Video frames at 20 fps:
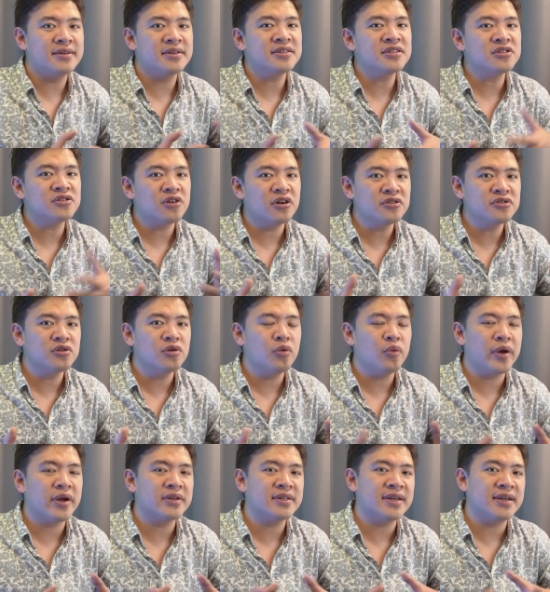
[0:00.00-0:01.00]
And this is
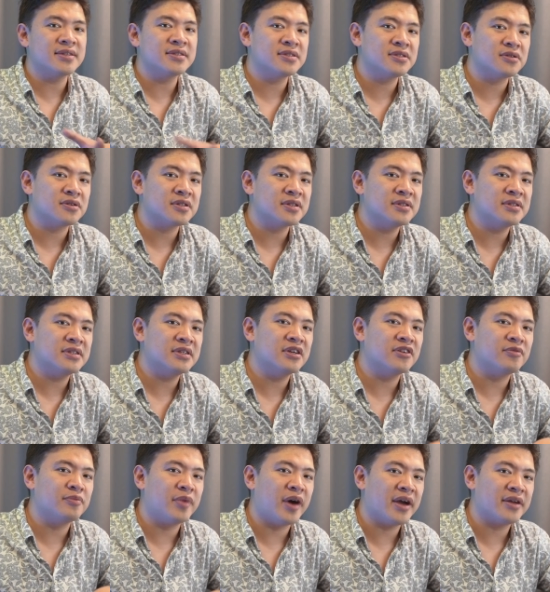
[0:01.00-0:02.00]
also where the
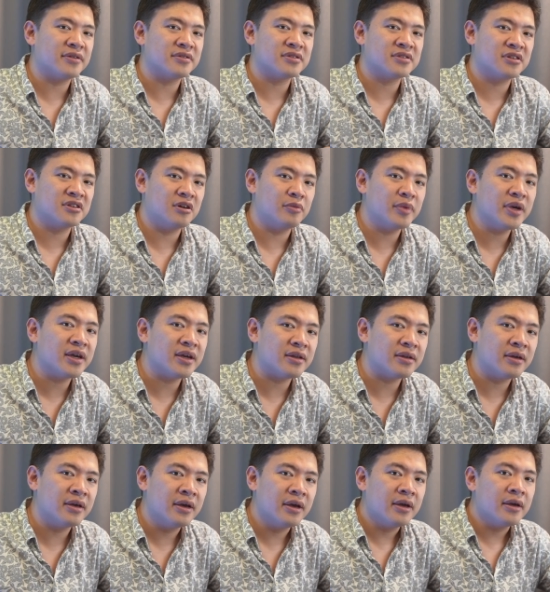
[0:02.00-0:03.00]
uncertainty of miners come
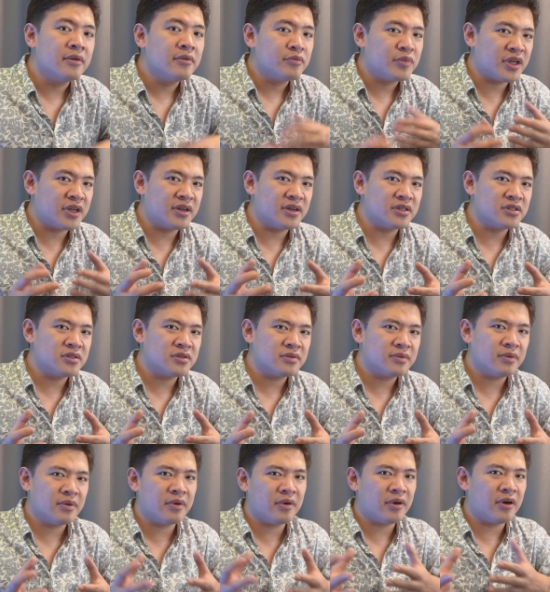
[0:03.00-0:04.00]
in,
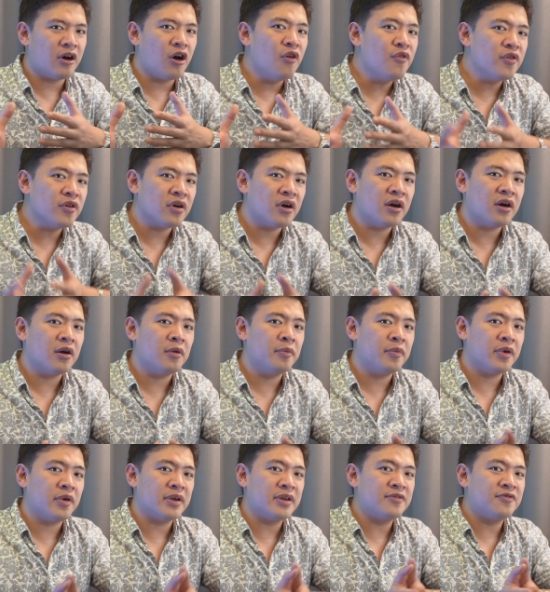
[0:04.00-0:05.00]
because
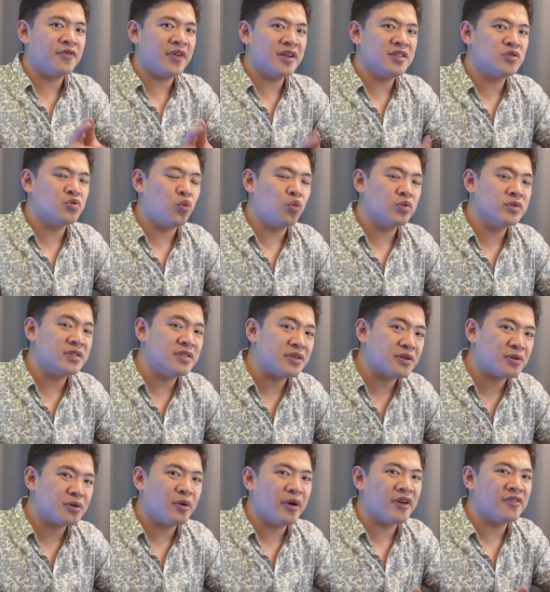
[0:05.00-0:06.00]
overall, in phase
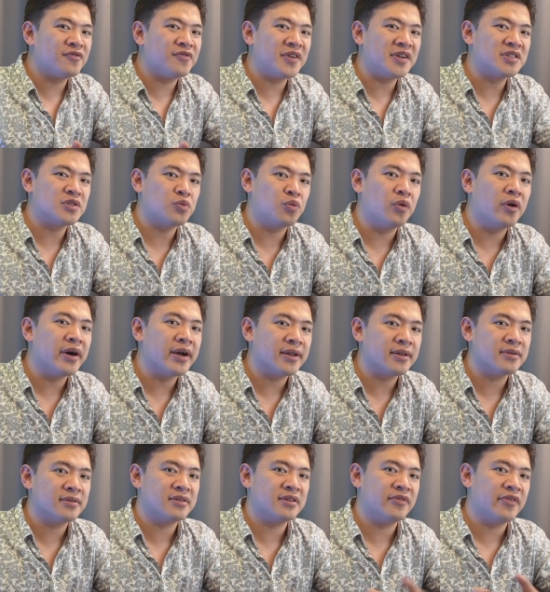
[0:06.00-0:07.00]
zero and phase
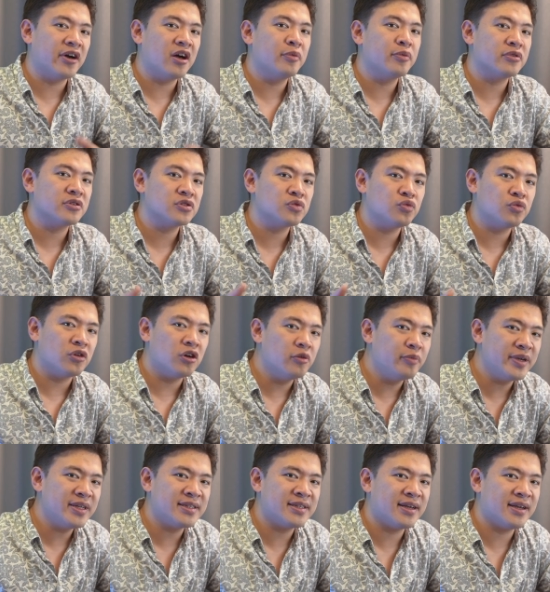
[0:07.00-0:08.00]
one, developers
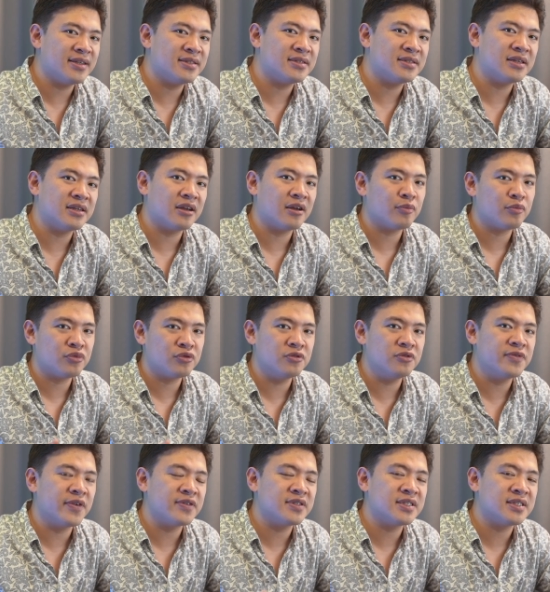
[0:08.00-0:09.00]
will be testing
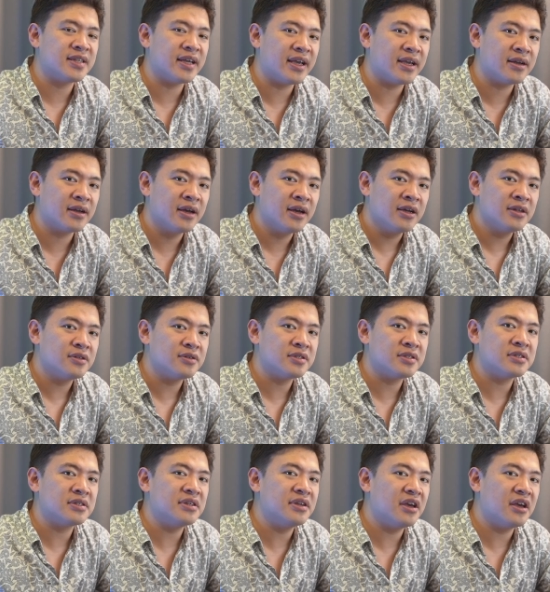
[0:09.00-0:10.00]
proof of stake
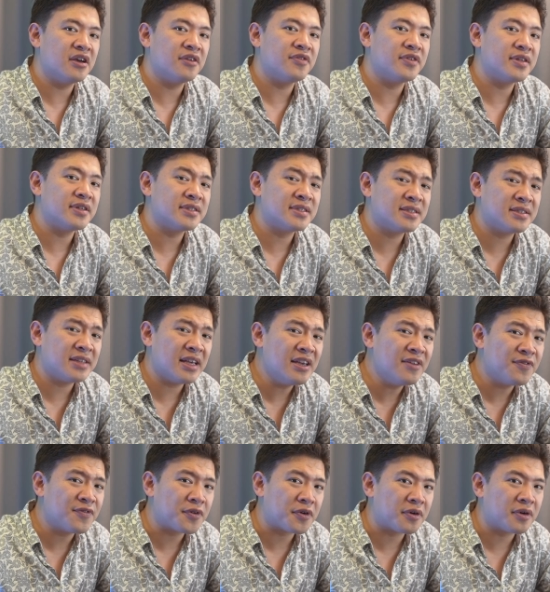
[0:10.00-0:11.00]
to see if it is
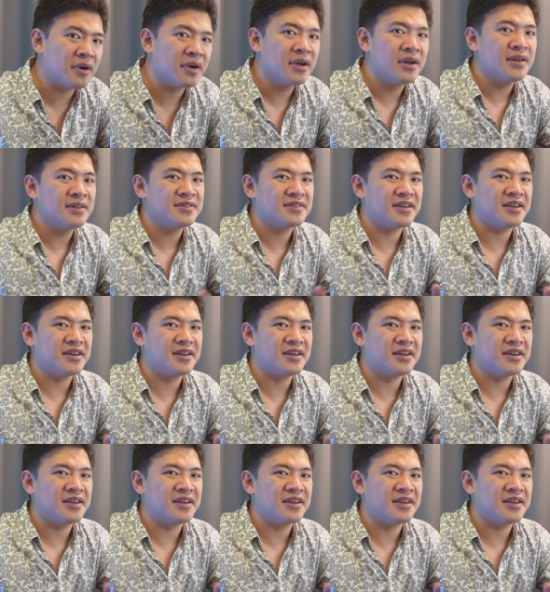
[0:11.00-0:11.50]
safer